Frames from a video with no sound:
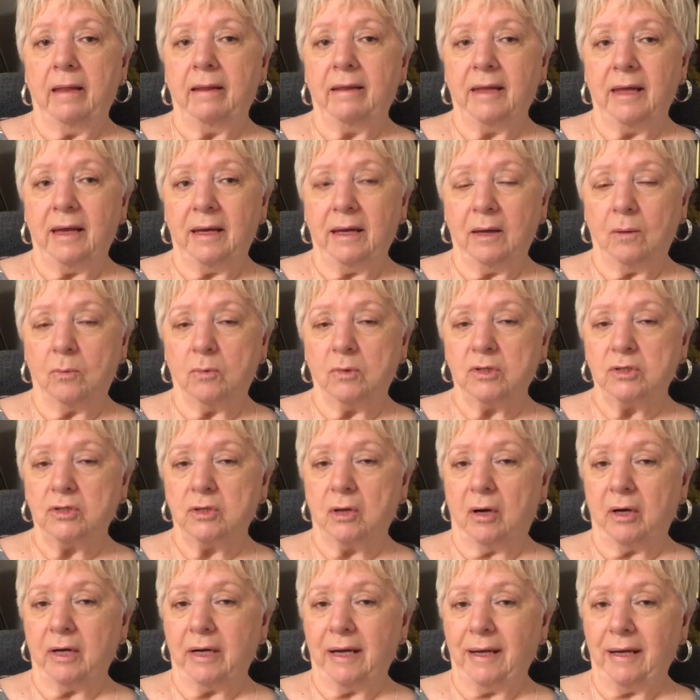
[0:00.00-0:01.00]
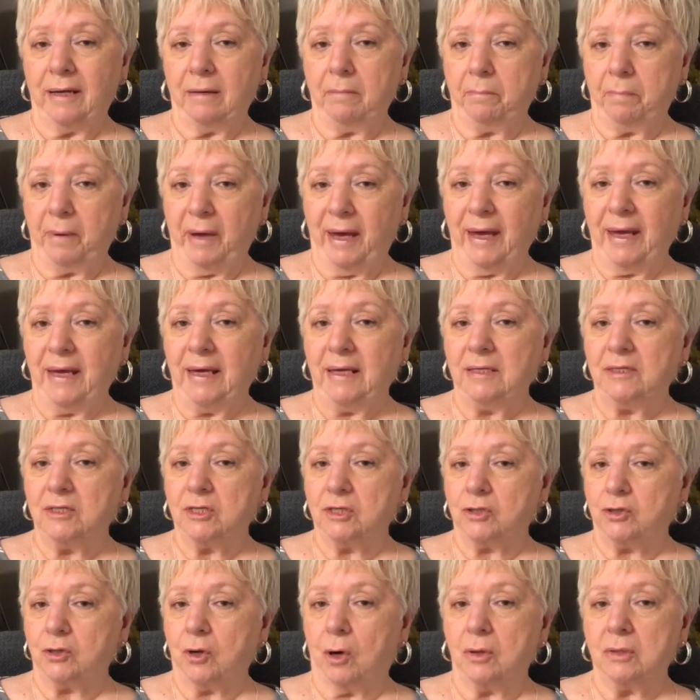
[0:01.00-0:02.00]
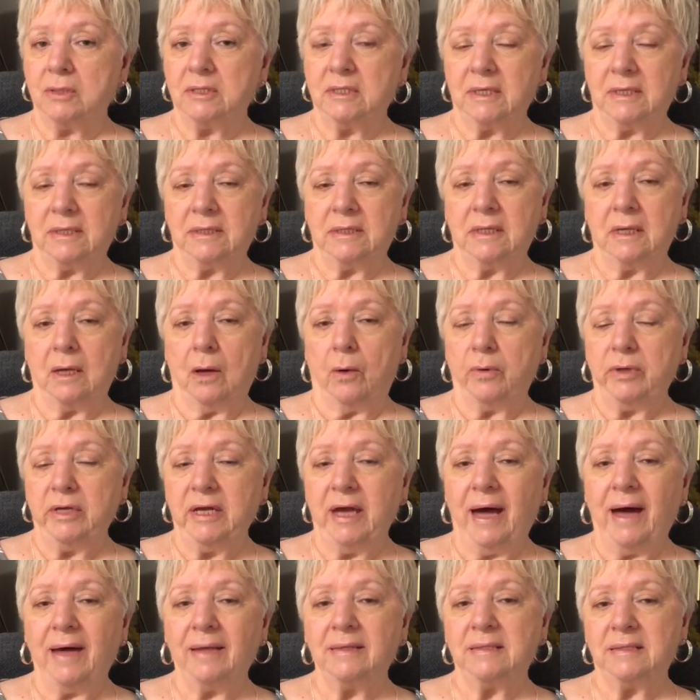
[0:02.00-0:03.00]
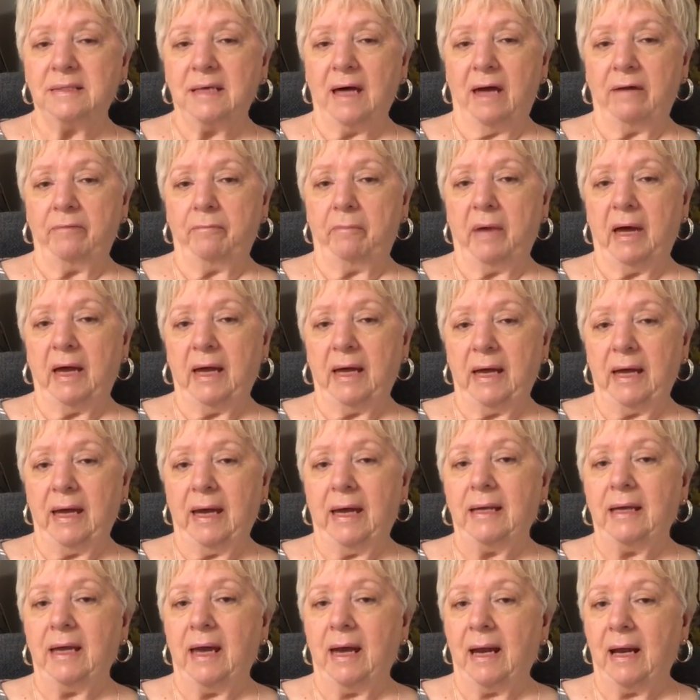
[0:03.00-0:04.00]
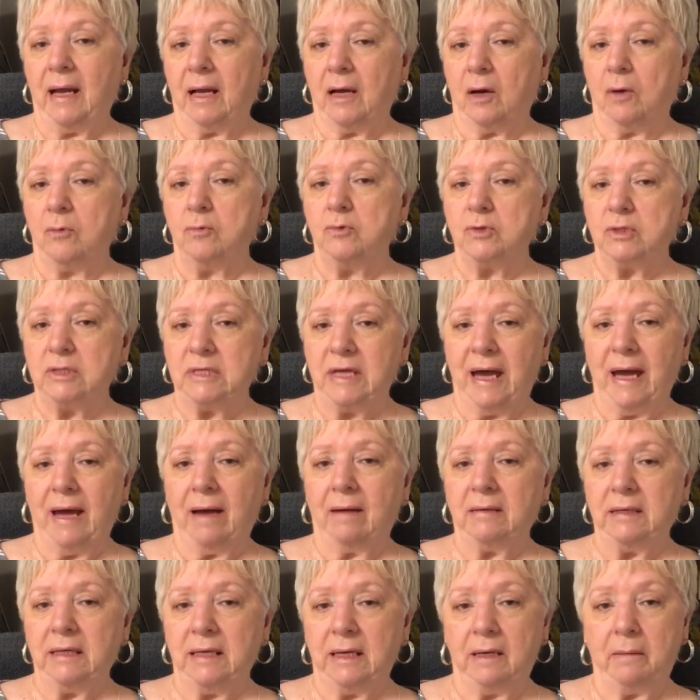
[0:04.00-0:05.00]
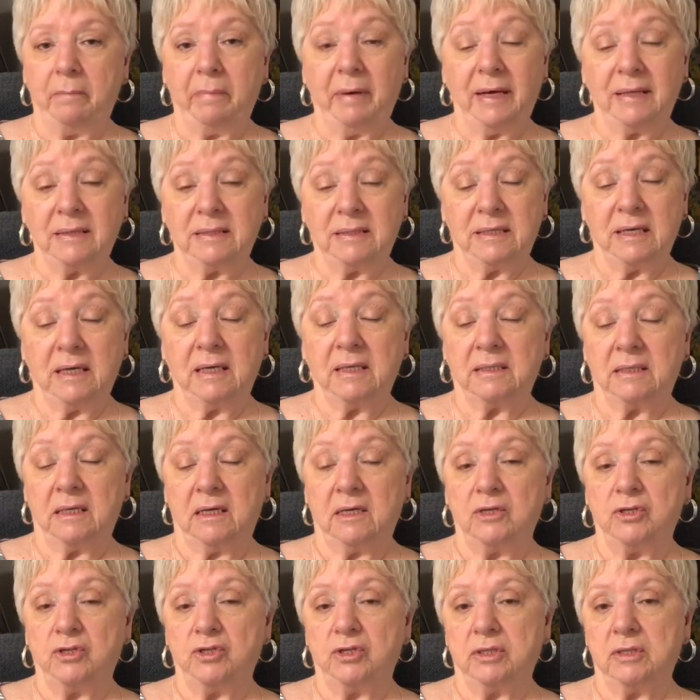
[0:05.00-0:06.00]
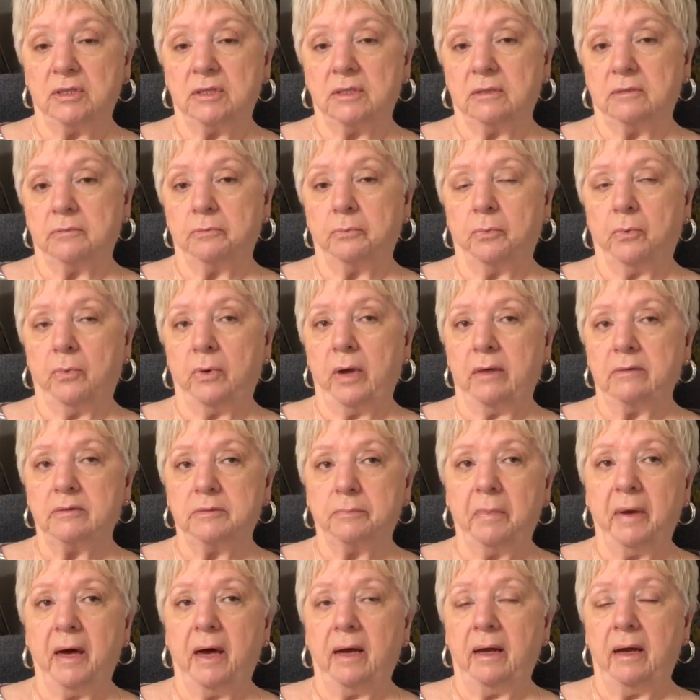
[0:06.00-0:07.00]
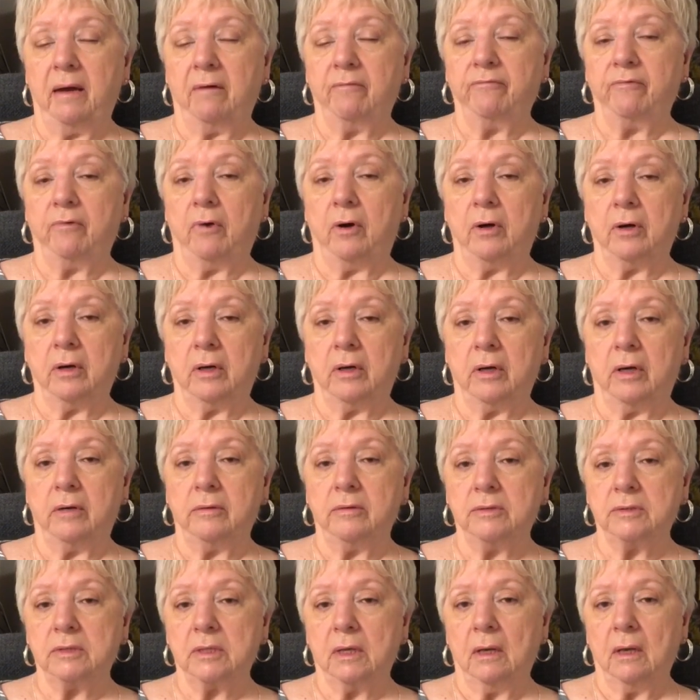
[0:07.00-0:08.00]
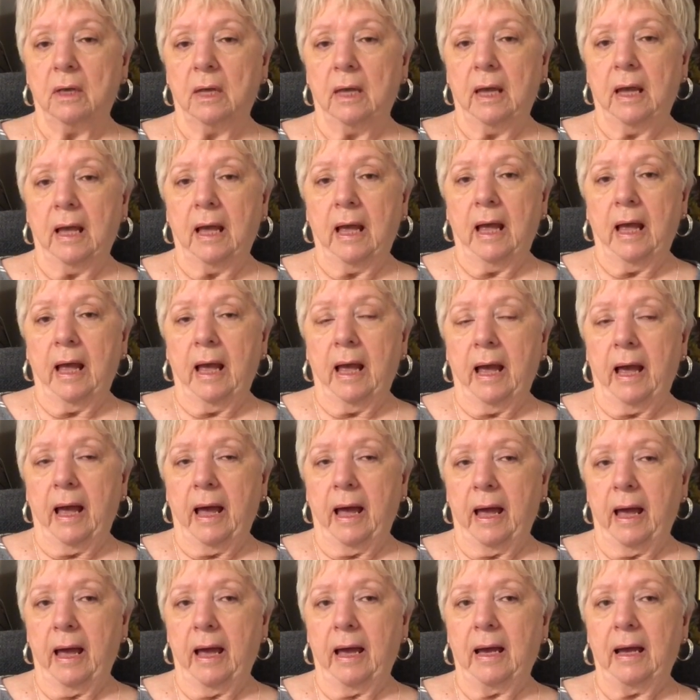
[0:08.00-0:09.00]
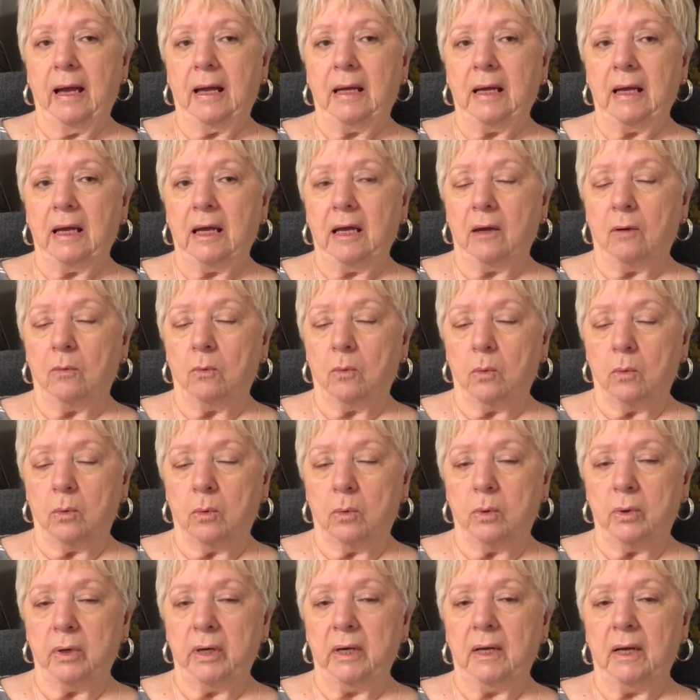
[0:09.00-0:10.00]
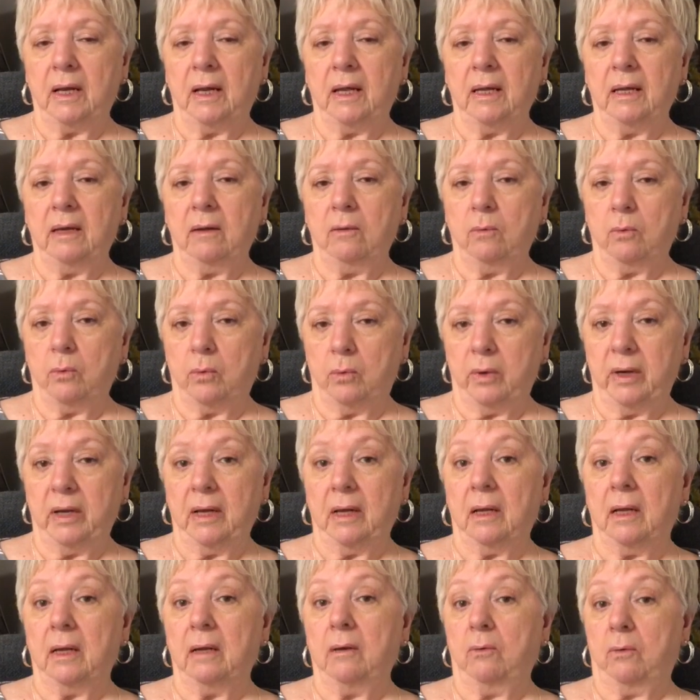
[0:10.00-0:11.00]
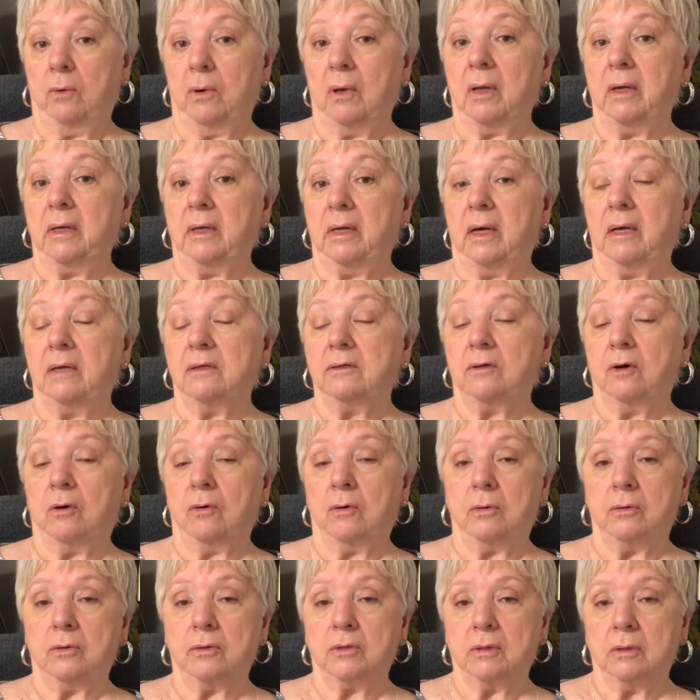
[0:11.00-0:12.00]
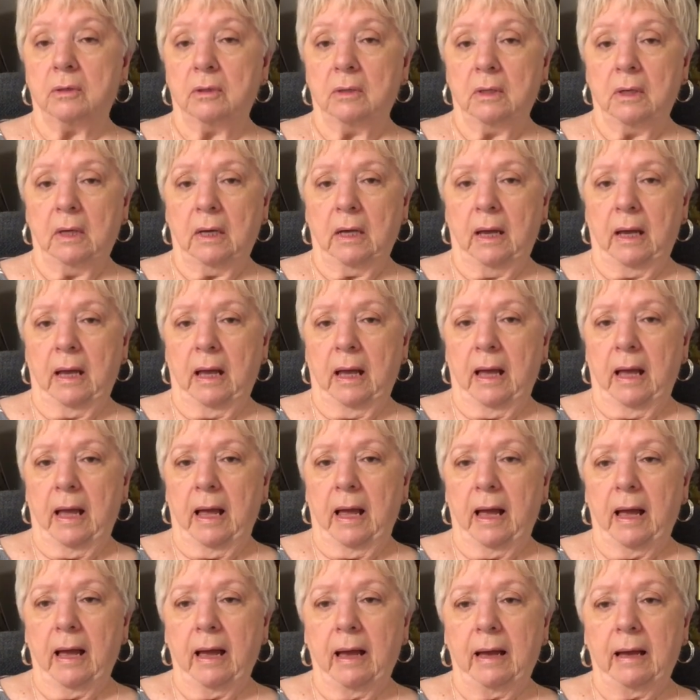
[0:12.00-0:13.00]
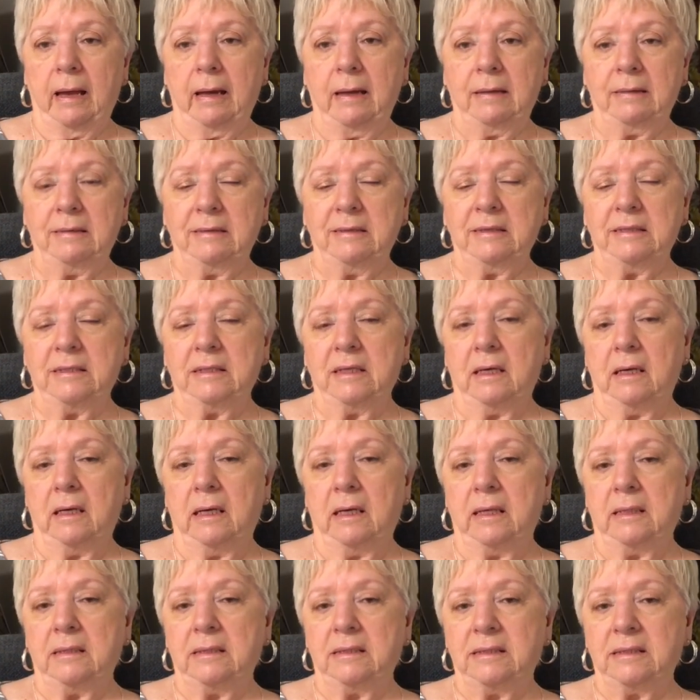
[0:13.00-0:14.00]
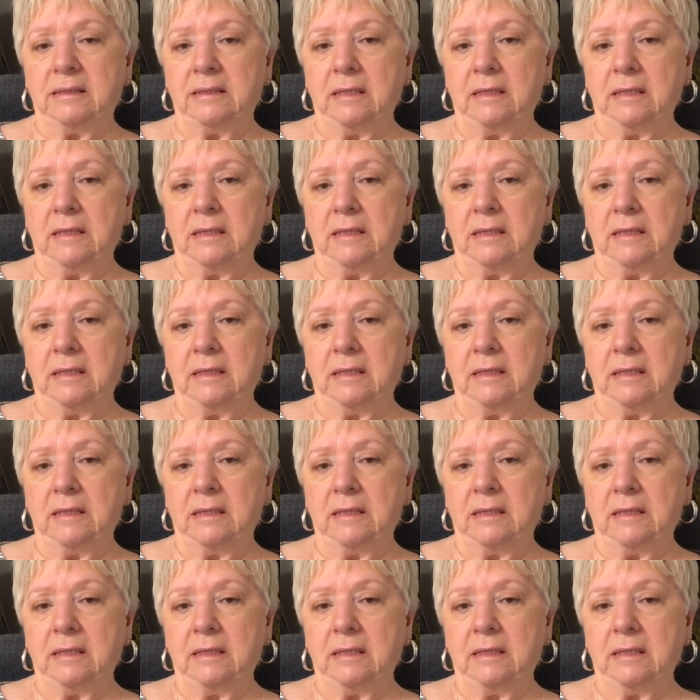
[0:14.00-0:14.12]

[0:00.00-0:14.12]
Then it will start getting pain. Starts on the outside of my head, and it goes down in about 6 inches. That's about how far it goes. And it really, really, really does hurt. And it